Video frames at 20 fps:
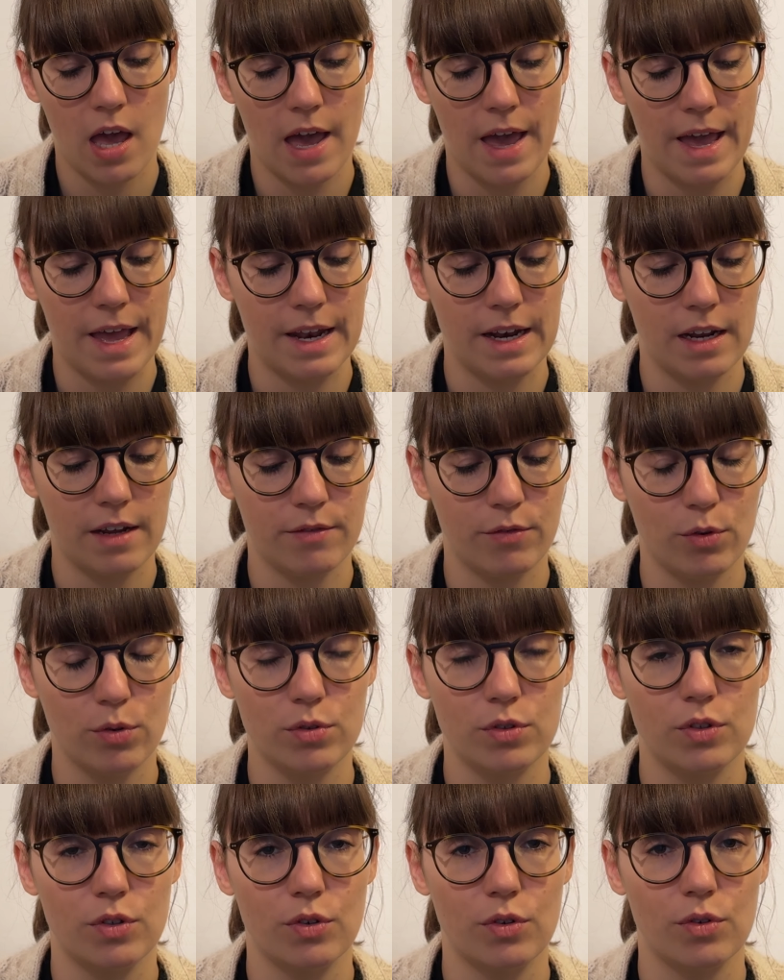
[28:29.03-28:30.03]
And I've
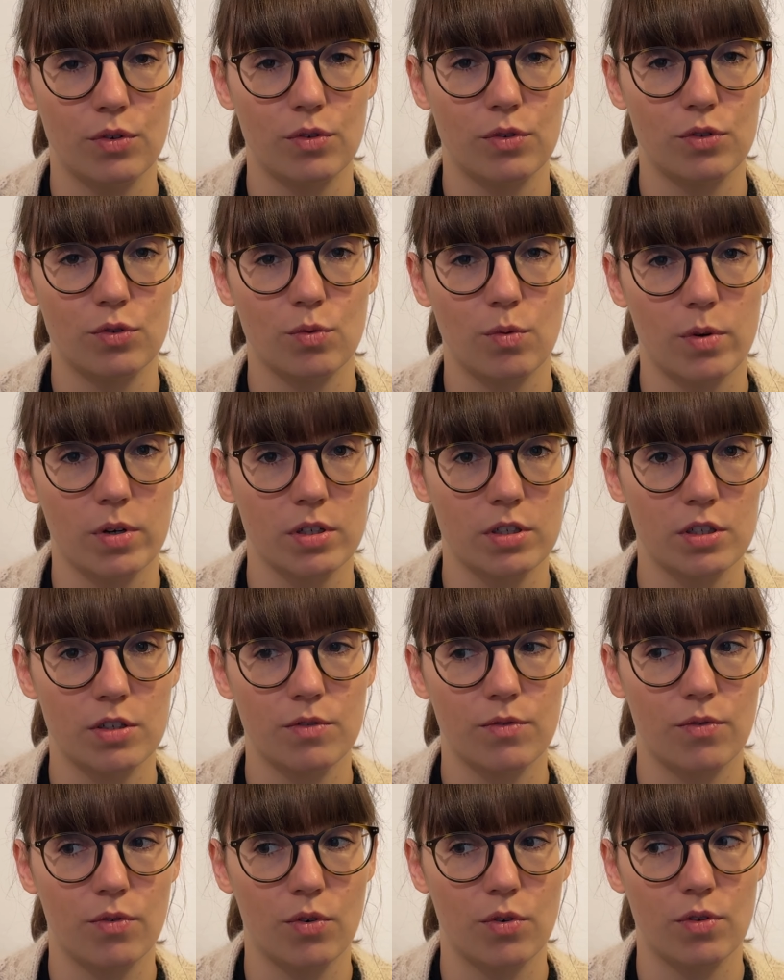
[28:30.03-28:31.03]
also
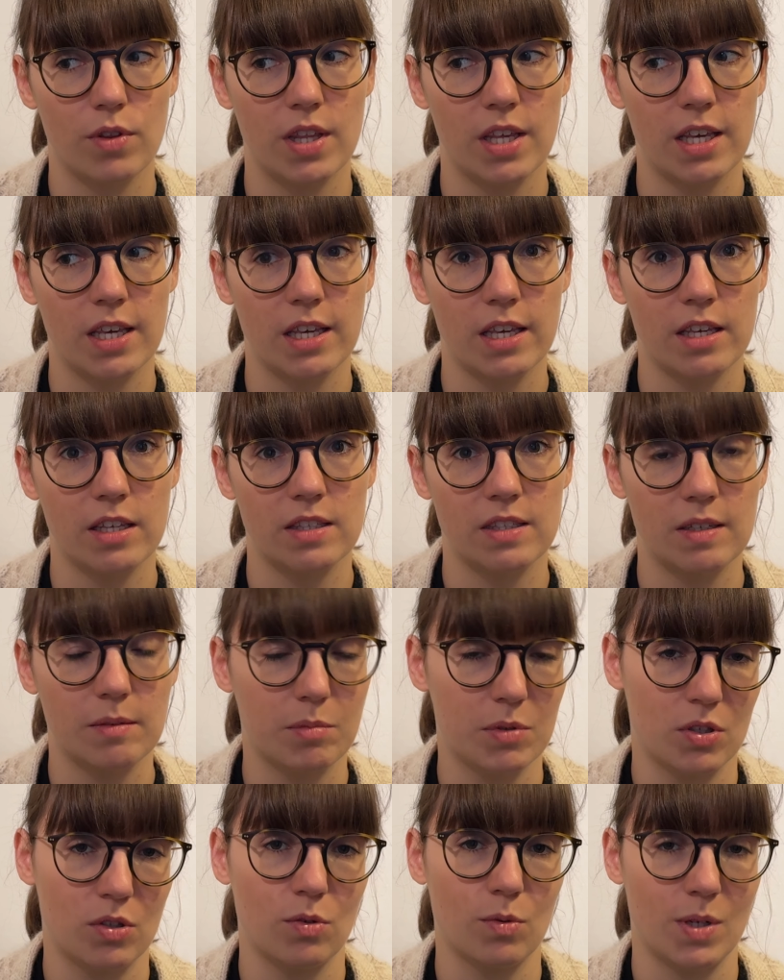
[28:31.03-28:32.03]
swatched for the
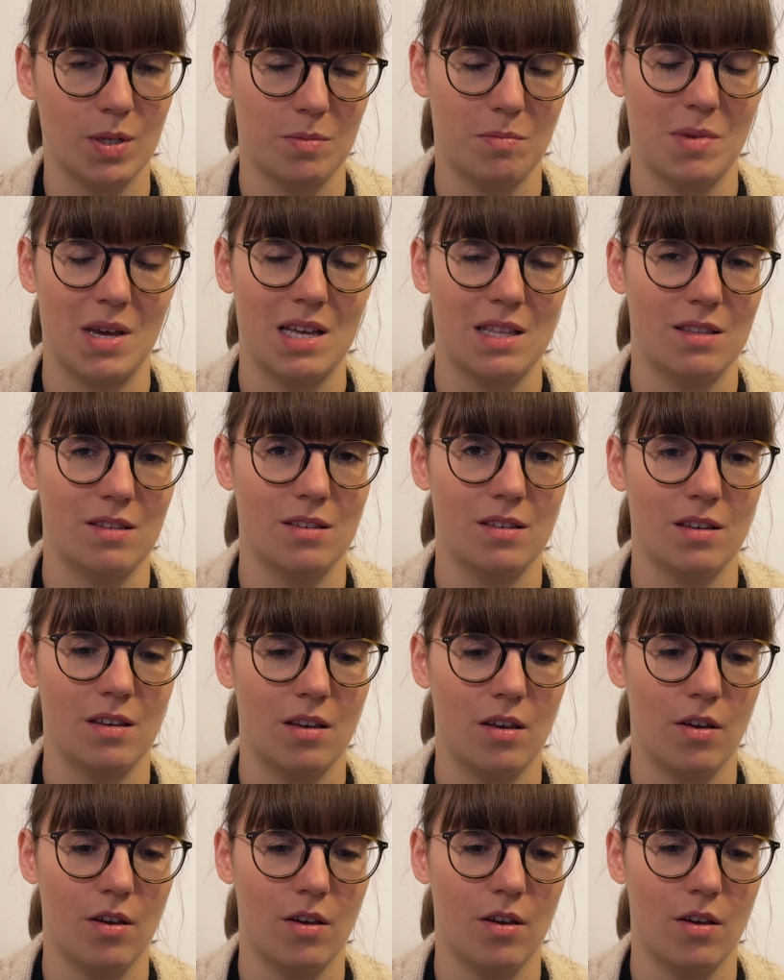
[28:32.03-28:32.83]
zipper sweater man,